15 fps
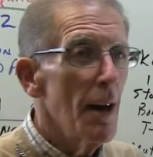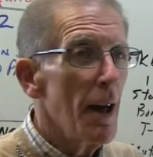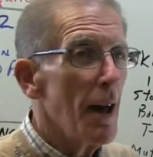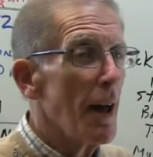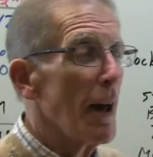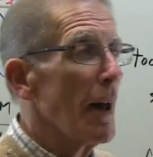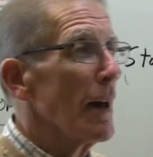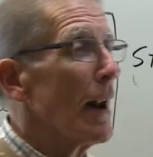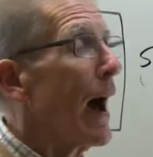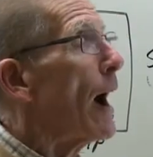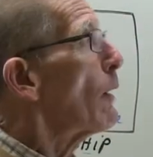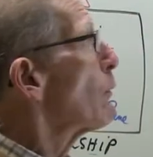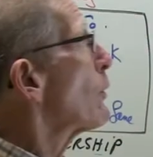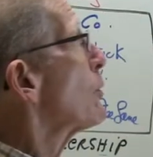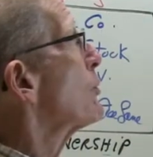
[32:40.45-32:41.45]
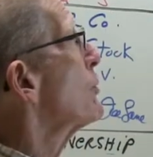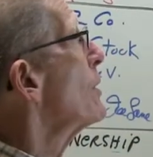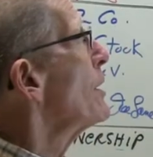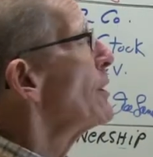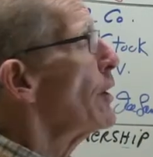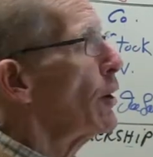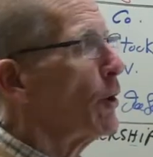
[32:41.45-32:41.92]
And I will see
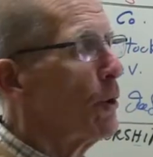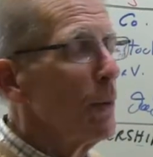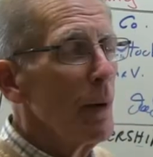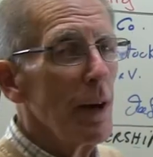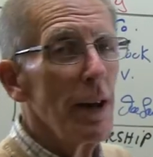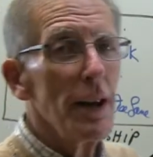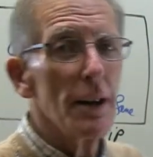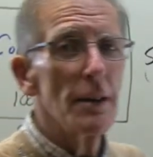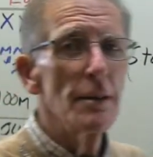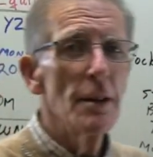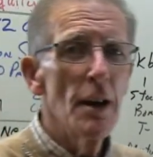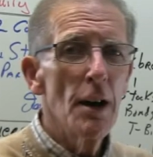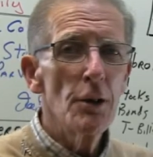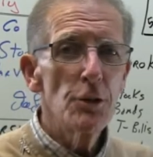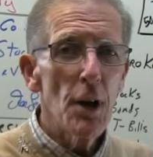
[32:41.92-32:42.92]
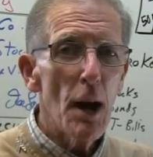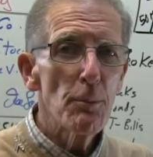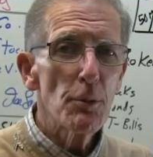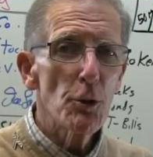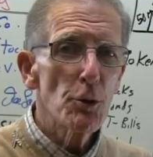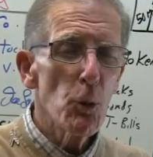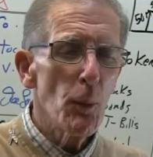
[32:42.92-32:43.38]
you in
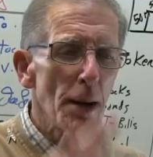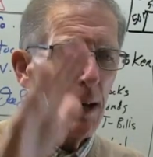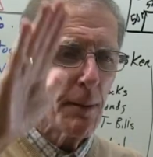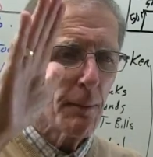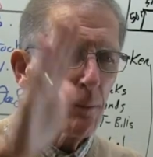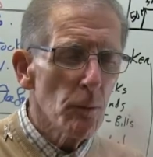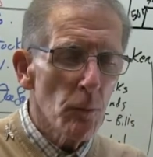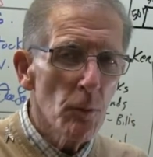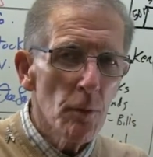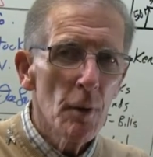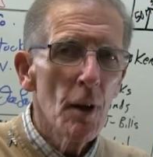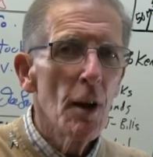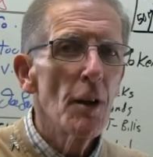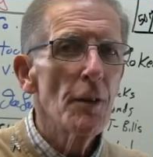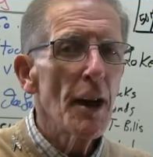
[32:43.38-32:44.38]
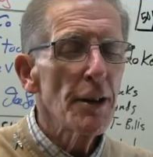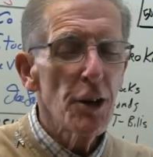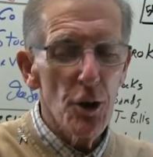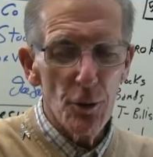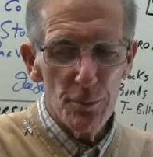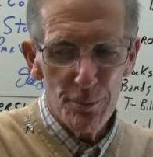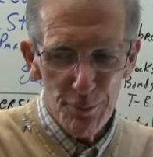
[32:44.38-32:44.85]
Chapter 20. Thank
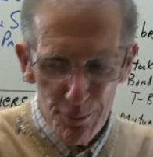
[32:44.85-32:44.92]
you.